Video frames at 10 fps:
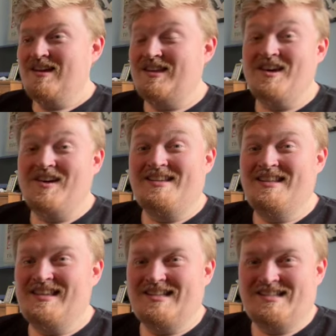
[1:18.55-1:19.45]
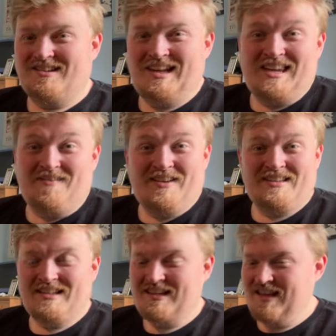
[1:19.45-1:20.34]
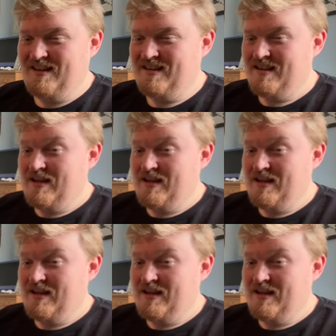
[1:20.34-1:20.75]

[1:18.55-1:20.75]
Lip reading: good, this song. I love it, you know.